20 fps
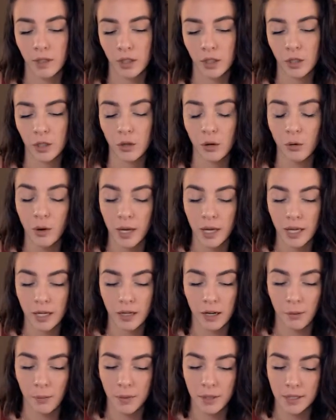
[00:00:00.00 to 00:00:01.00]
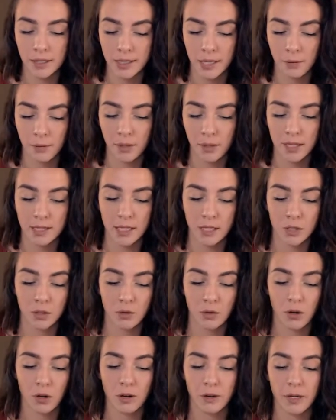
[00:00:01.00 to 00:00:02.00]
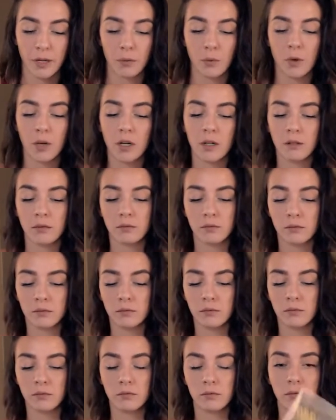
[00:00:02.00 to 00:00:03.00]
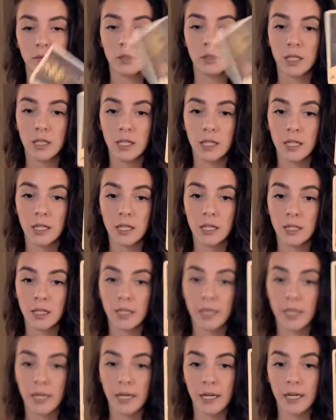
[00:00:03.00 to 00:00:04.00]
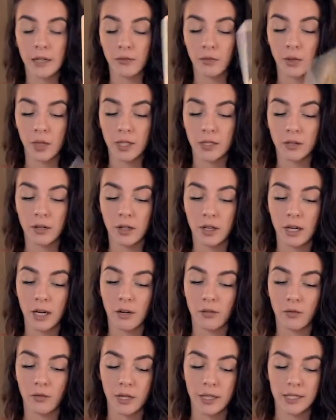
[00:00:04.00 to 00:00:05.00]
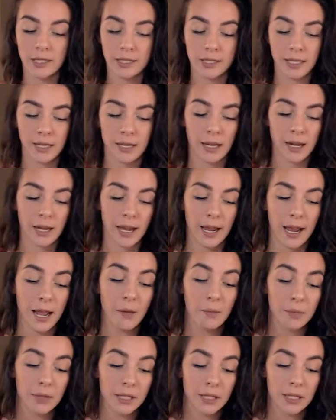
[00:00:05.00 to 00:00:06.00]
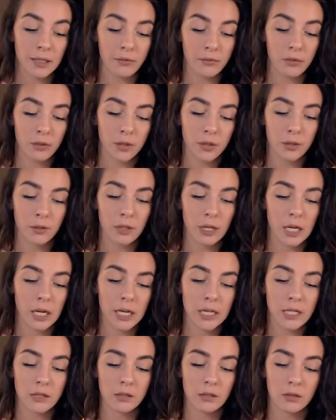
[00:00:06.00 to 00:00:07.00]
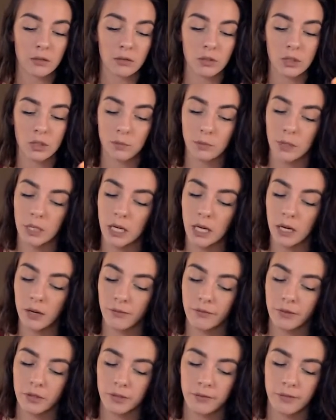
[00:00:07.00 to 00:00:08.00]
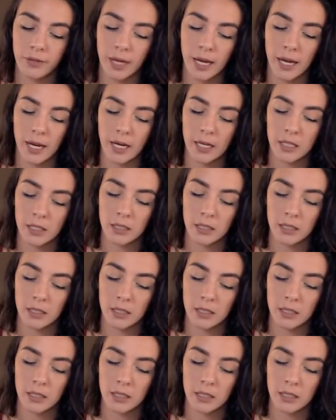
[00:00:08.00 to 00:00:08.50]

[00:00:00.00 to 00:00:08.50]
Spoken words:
don't want to end up in the same place that you already were. And if you guys aren't careful, I see that happening for you guys, so just be careful of that.